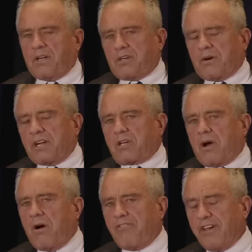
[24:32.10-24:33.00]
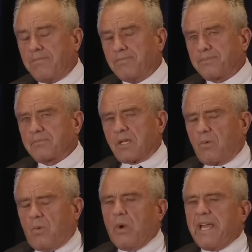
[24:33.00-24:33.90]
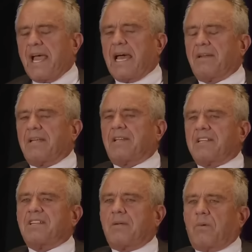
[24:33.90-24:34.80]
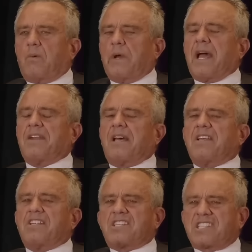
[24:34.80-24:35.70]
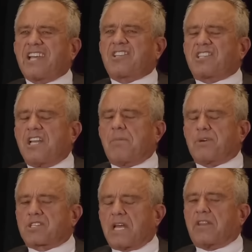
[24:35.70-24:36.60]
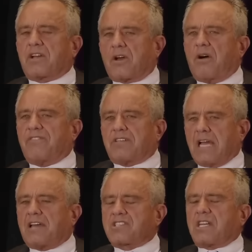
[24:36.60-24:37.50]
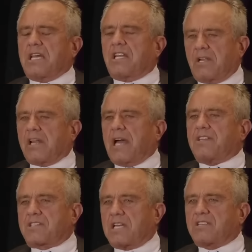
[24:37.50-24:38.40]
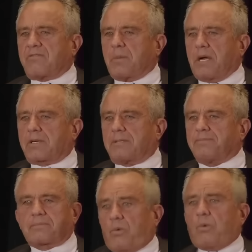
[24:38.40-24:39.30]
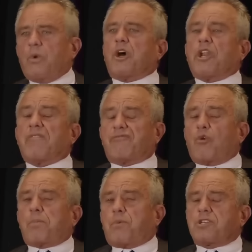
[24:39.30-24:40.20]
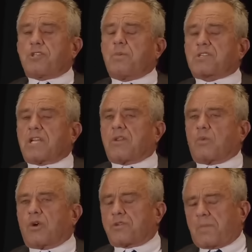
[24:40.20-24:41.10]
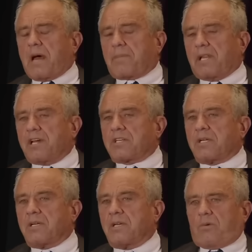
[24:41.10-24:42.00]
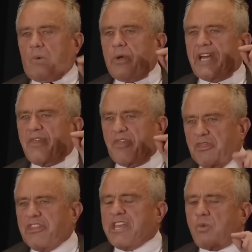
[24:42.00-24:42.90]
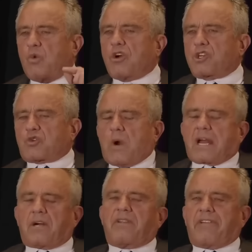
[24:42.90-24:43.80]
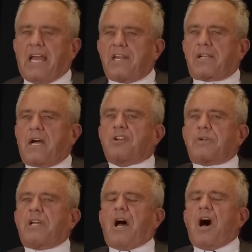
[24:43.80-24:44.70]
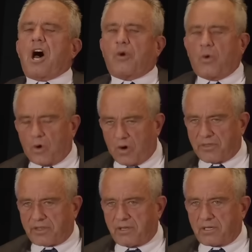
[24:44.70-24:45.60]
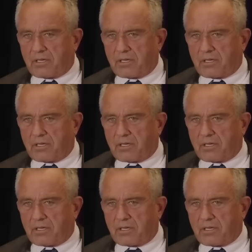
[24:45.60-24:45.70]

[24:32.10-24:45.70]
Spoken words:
During COVID, we had 16% of the COVID deaths in the United States of America. We only have 4.2% of the world's population. We had the worst record of any country on earth.